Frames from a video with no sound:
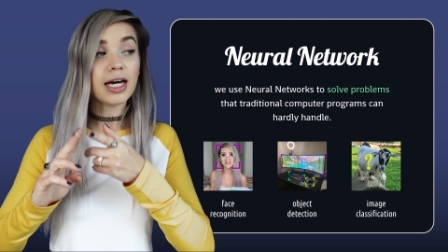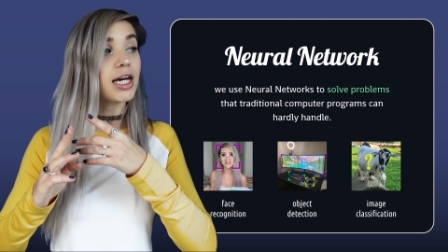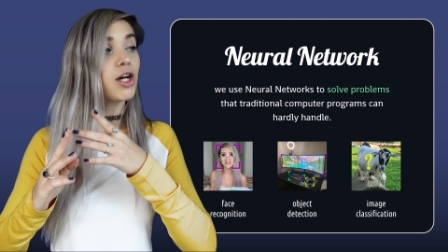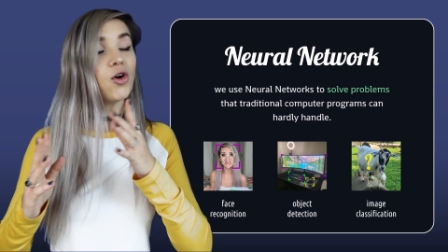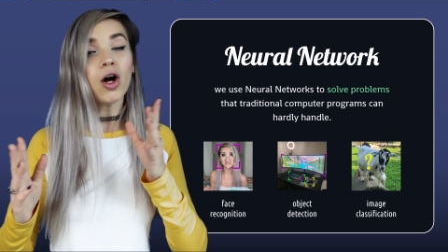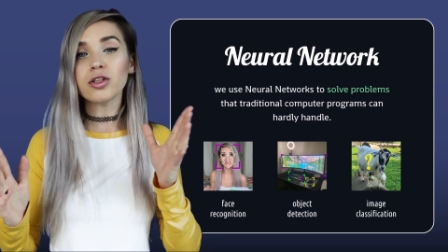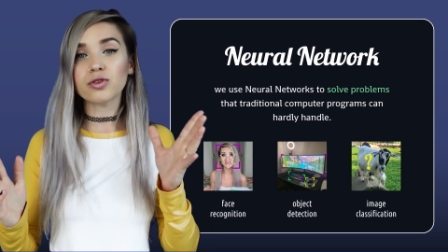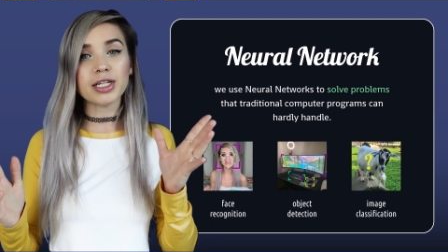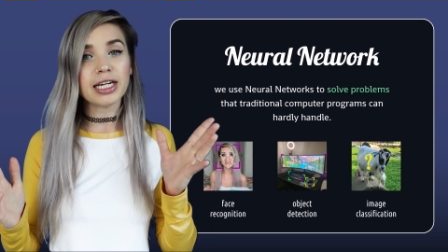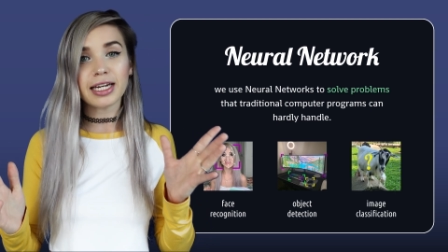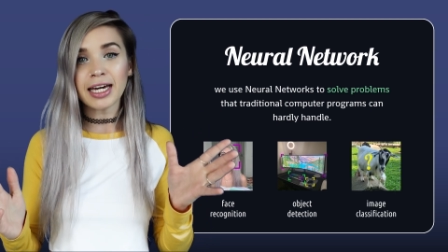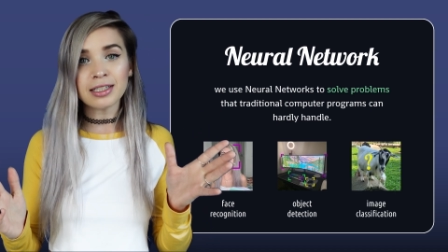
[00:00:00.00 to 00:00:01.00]
In all
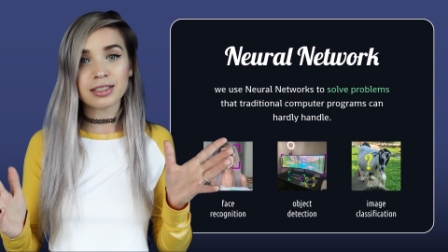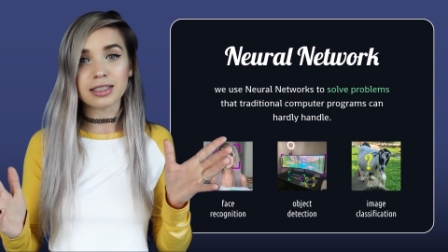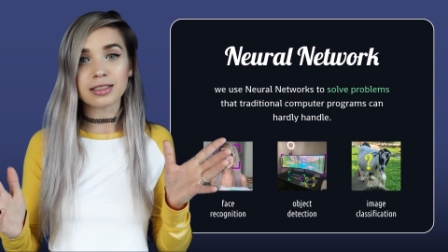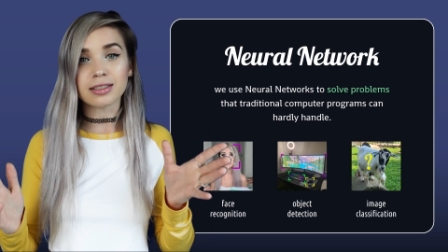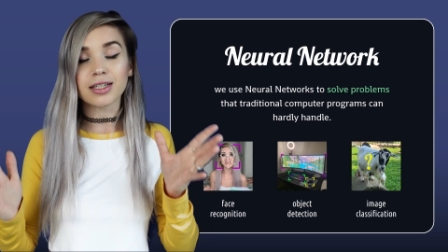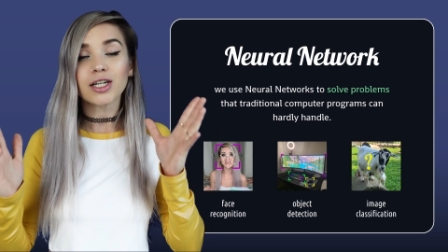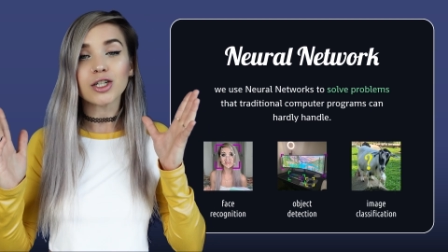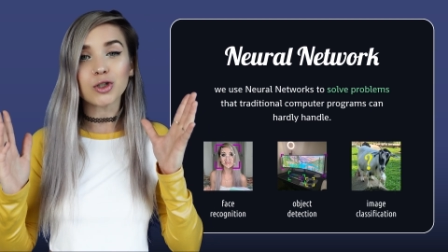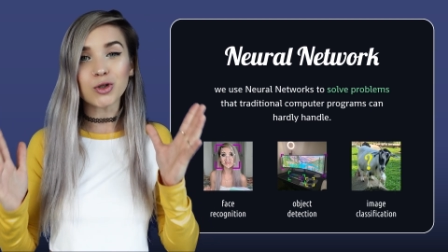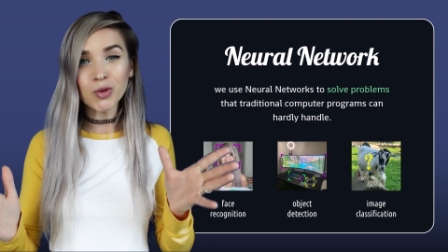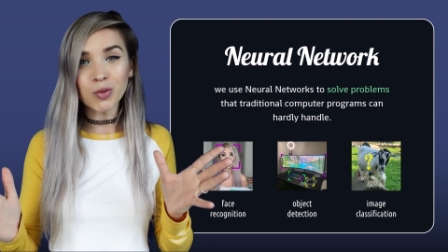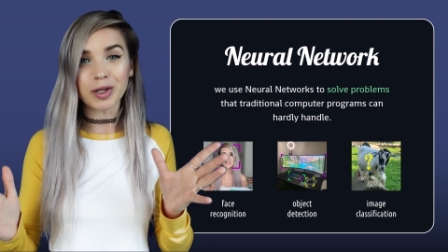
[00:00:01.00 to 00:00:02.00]
three cases,
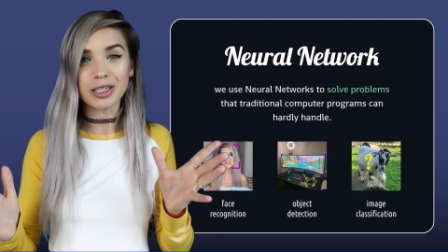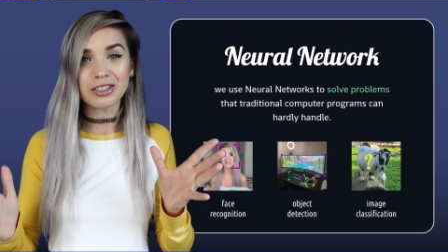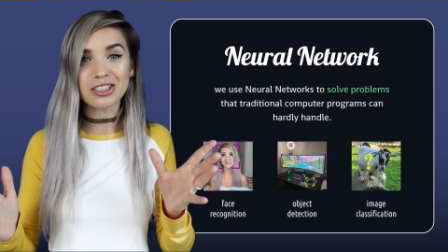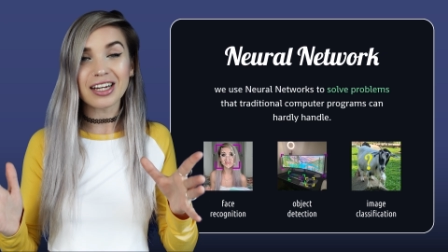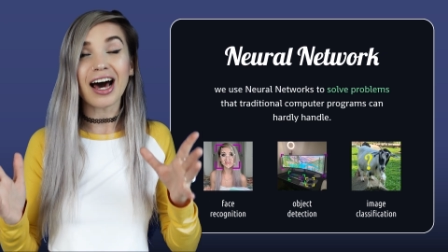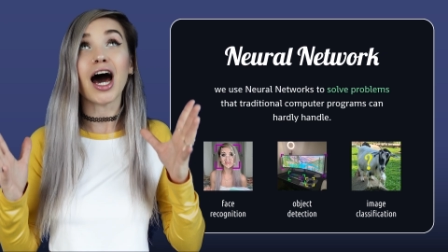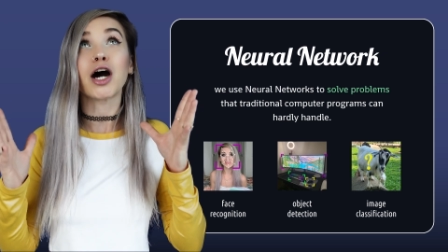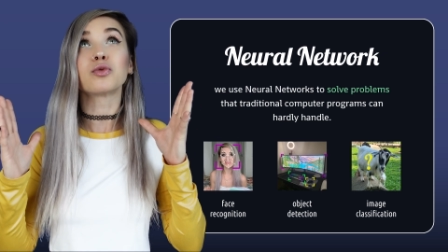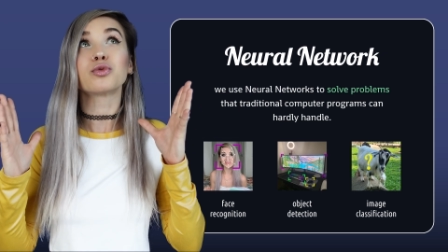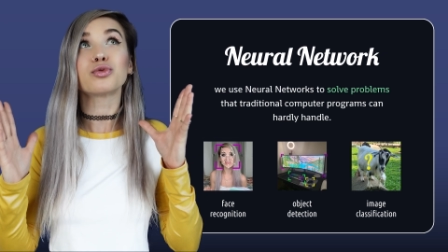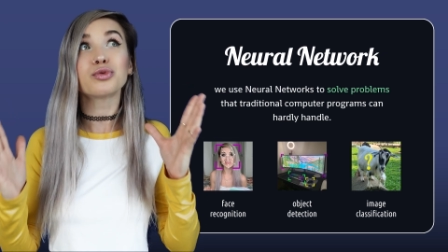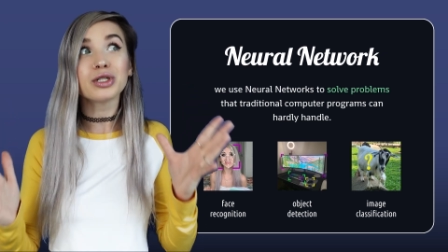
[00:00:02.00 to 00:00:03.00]
humans are
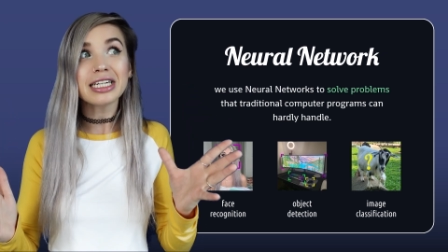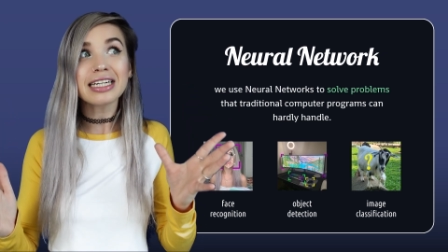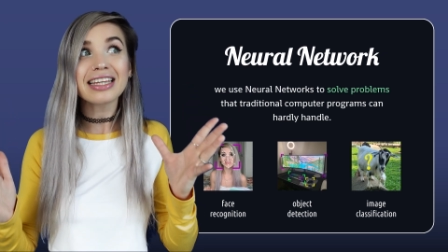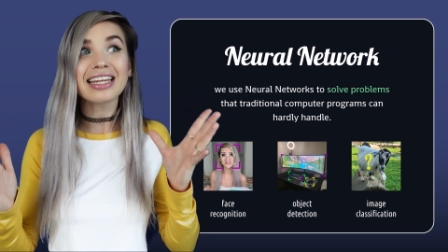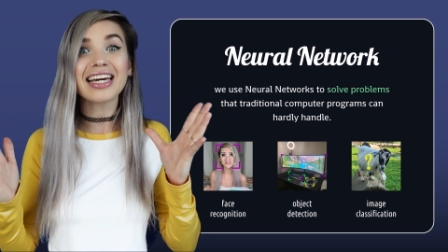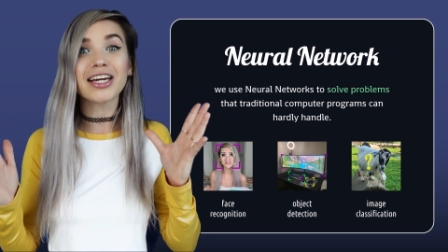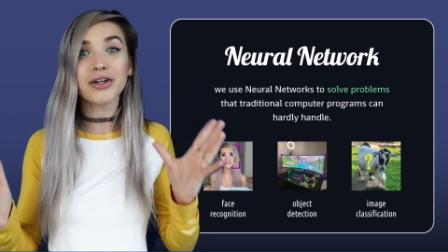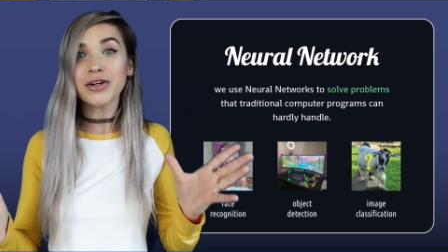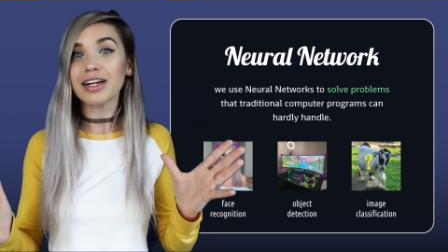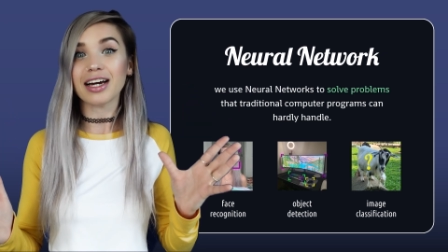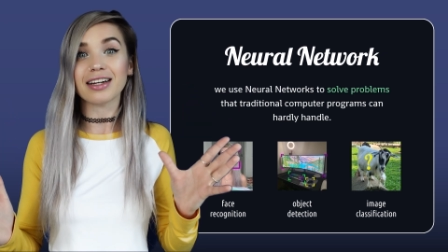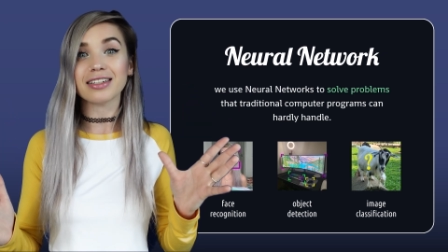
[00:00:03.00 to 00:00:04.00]
really
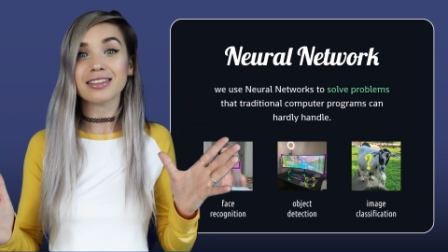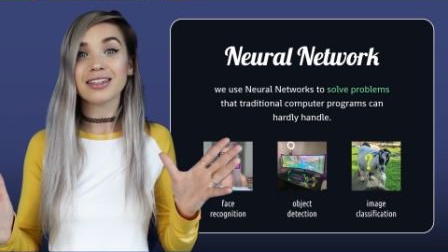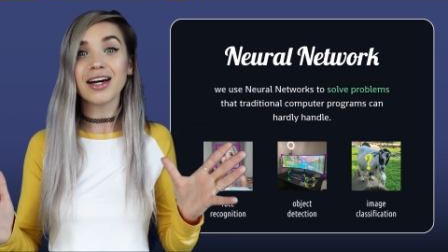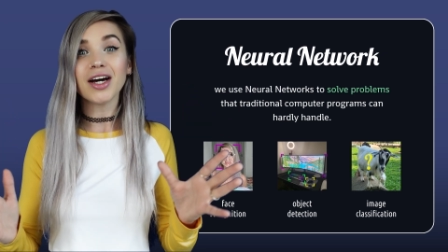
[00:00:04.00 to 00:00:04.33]
good at it.